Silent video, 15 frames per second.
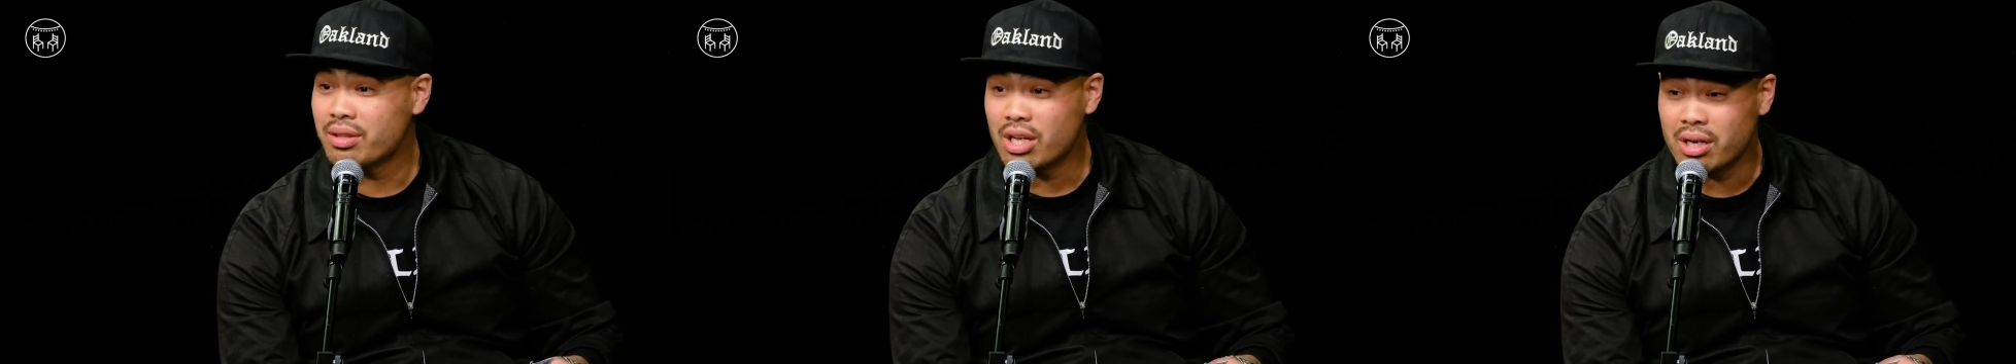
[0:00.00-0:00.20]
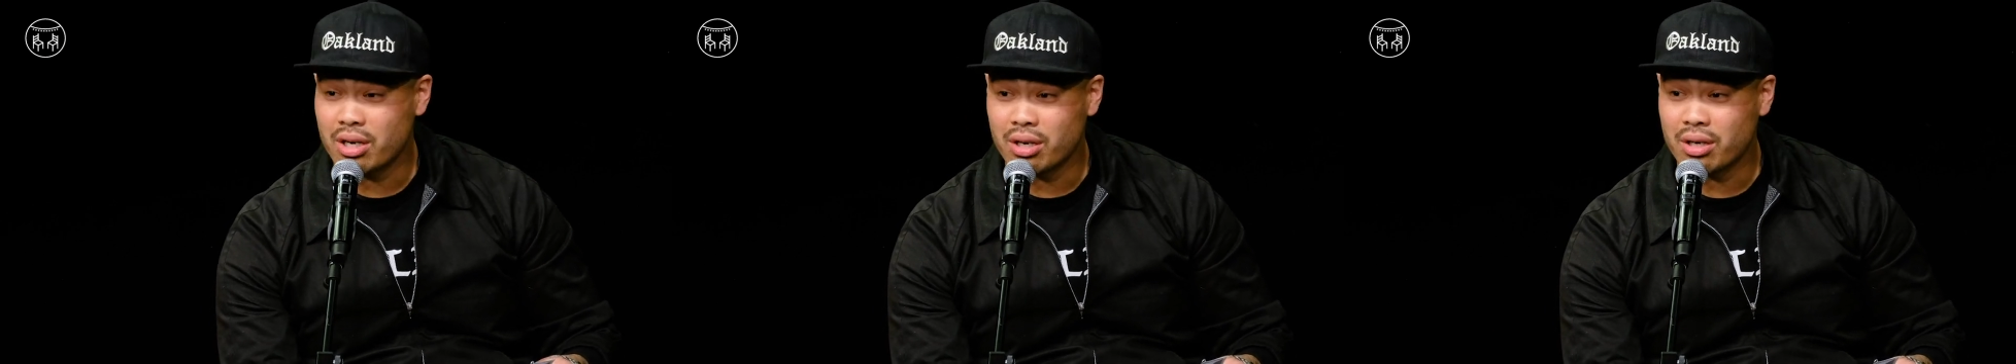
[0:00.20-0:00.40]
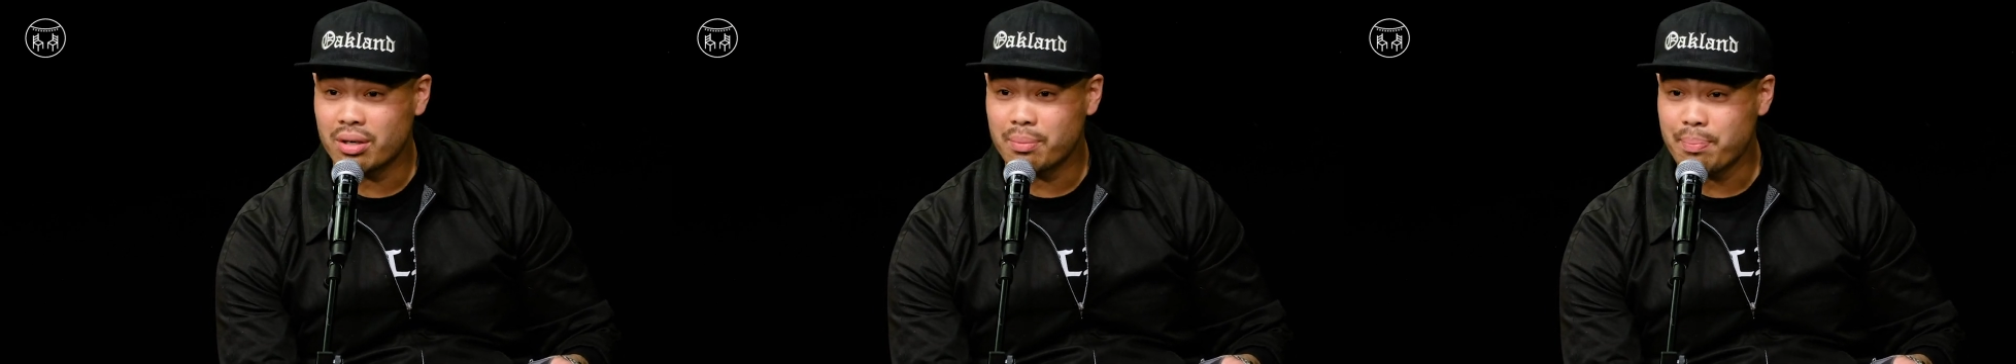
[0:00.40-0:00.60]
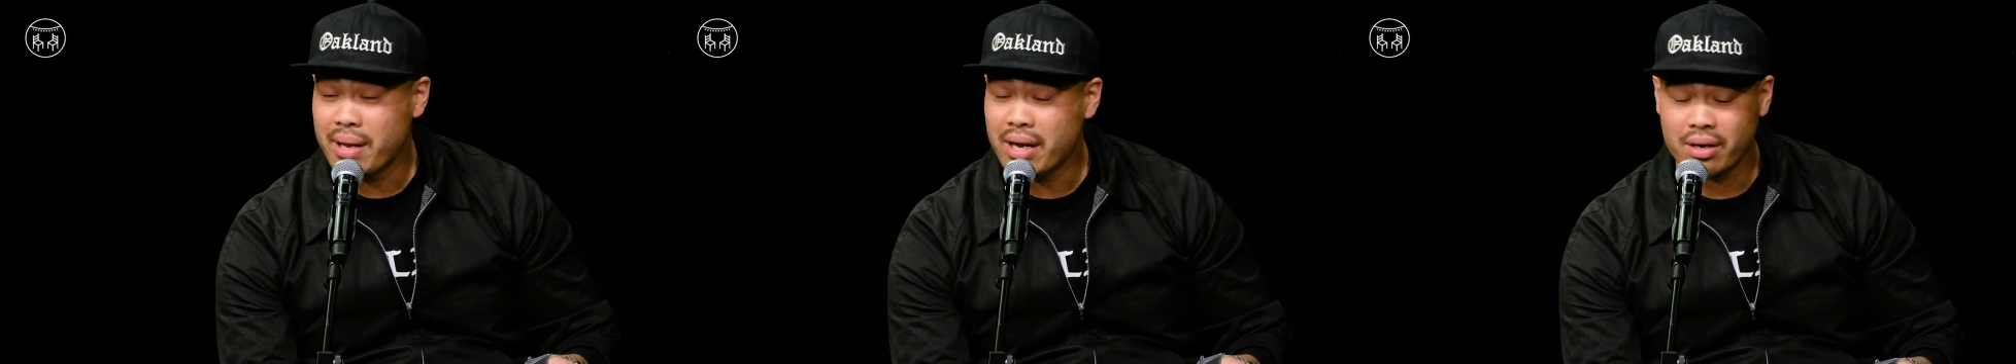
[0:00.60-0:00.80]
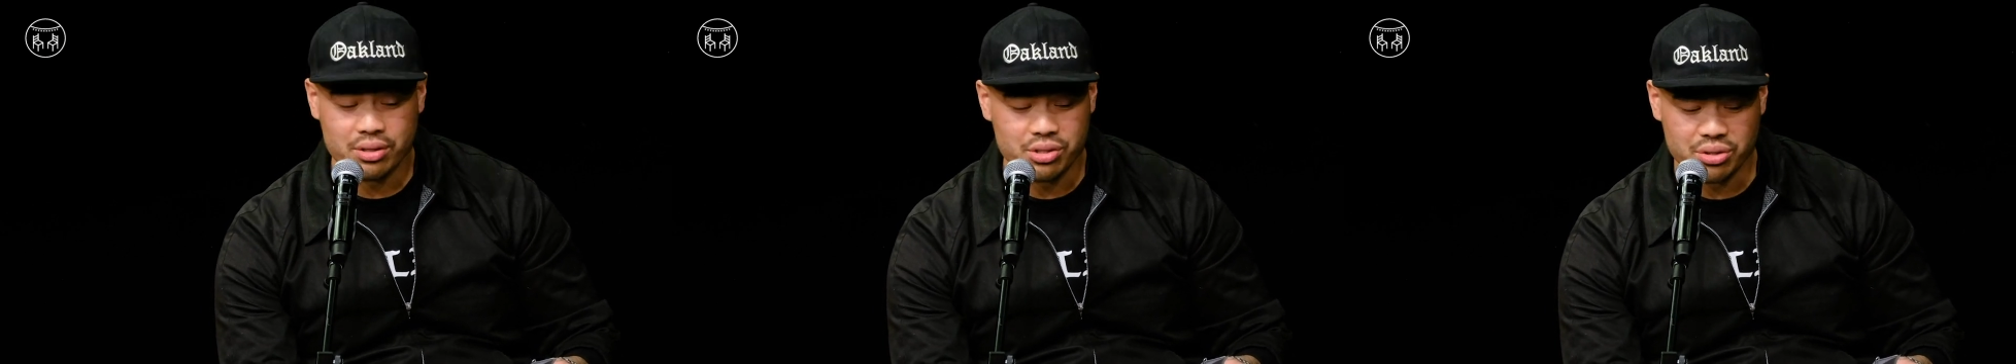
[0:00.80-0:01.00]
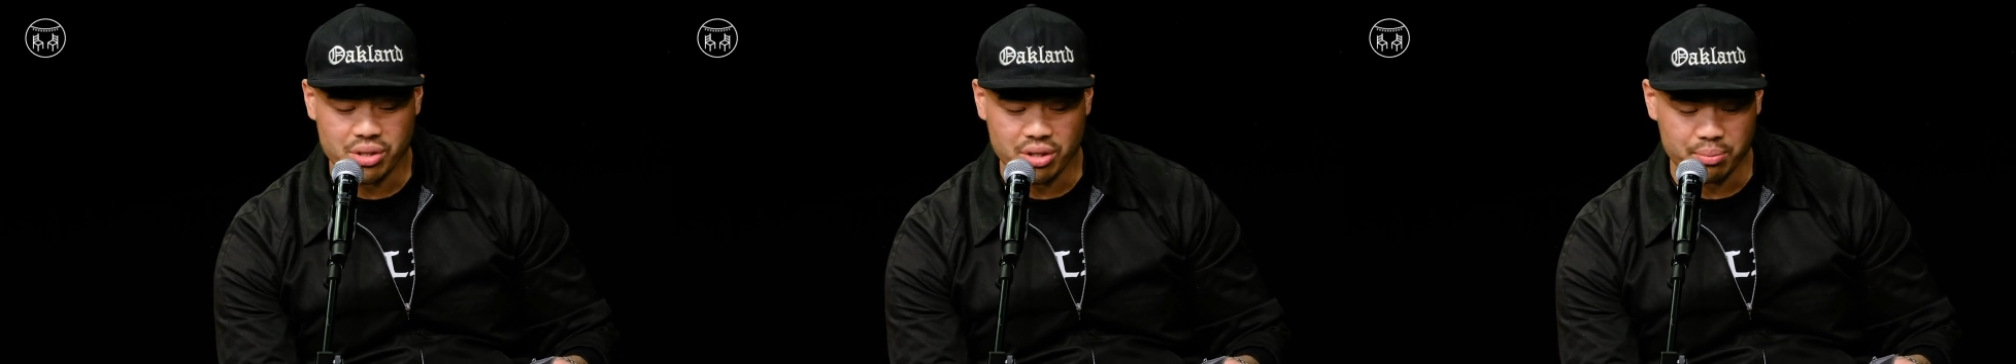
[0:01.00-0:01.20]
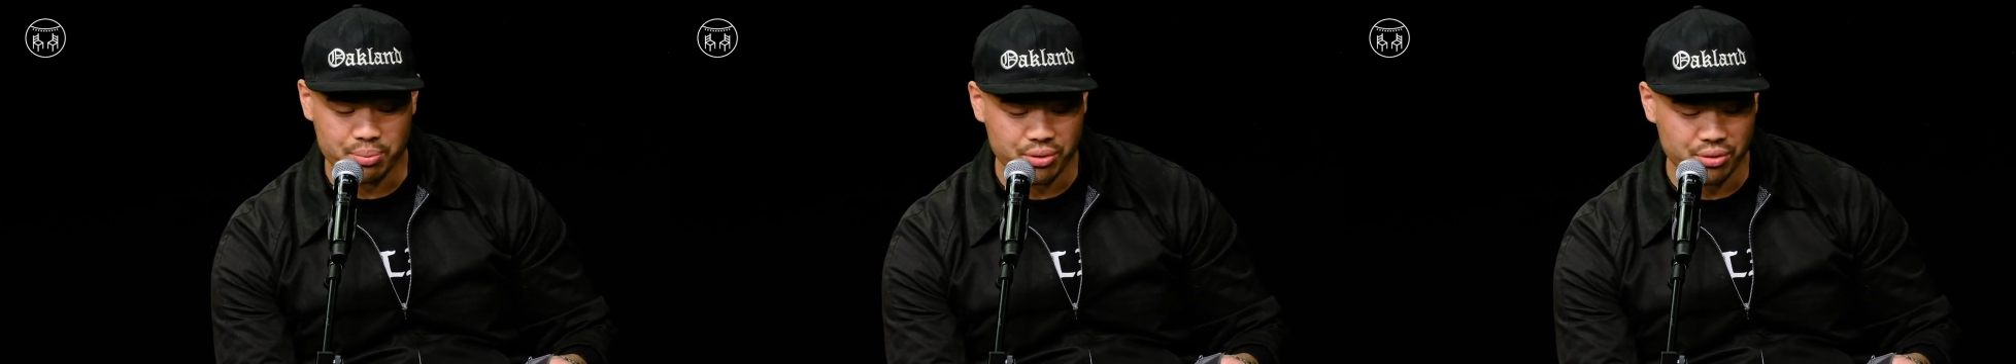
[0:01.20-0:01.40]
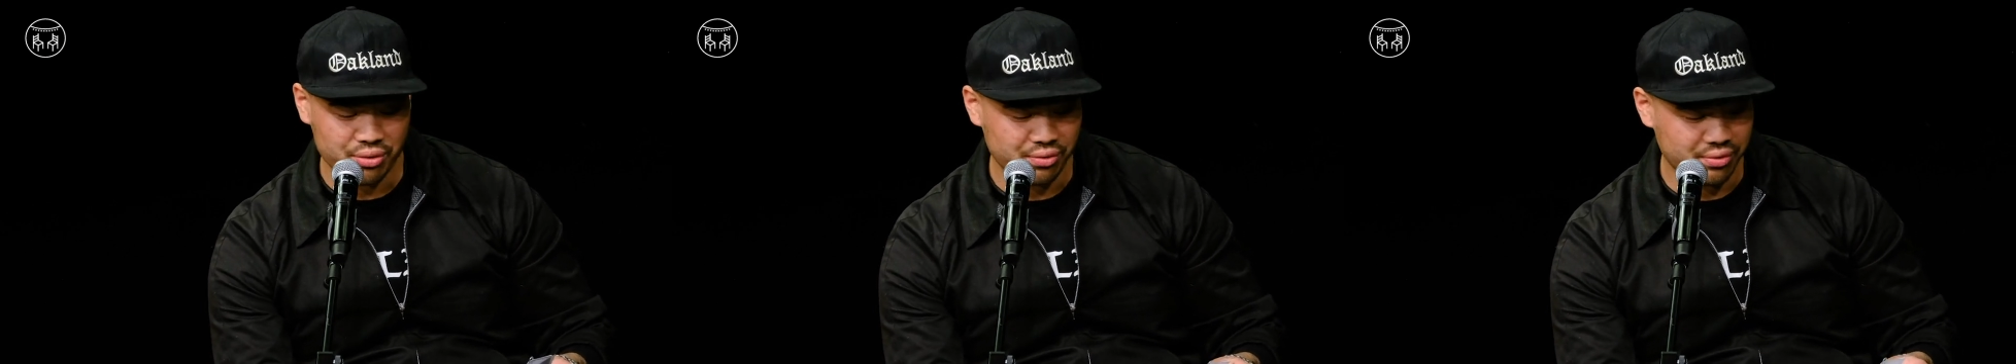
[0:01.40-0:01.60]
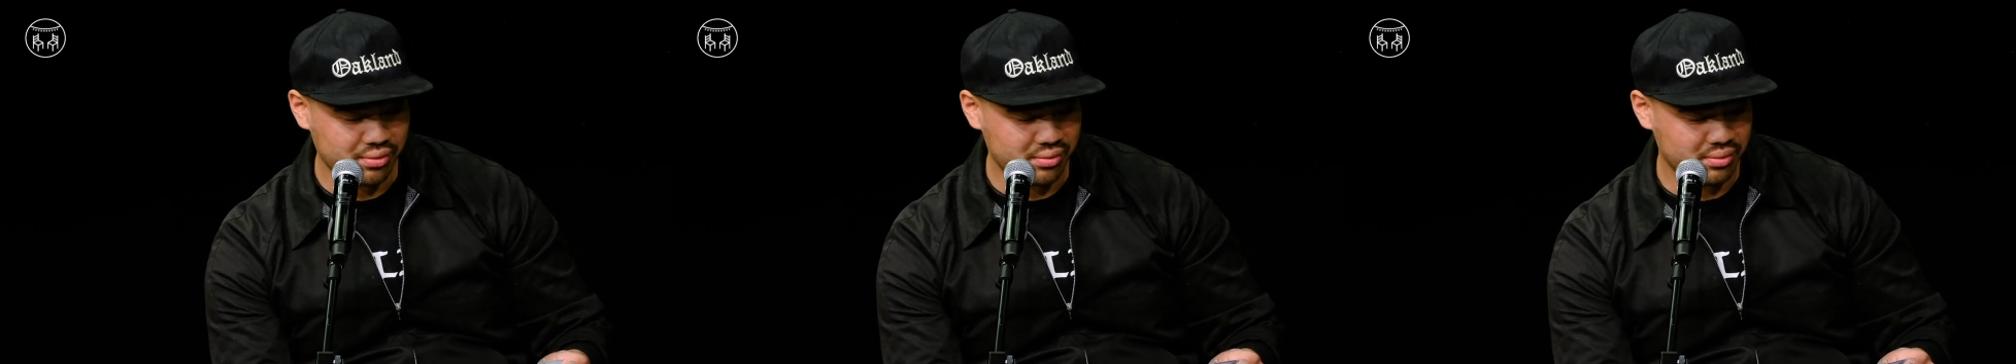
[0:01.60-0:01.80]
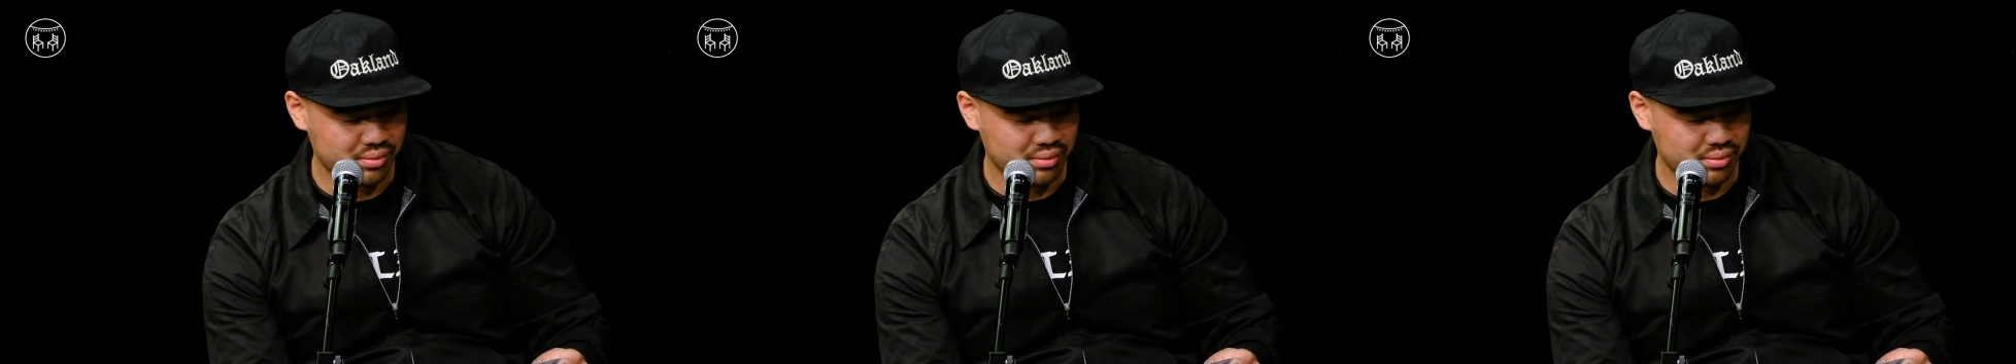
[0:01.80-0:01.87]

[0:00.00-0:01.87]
their parents didn't approve.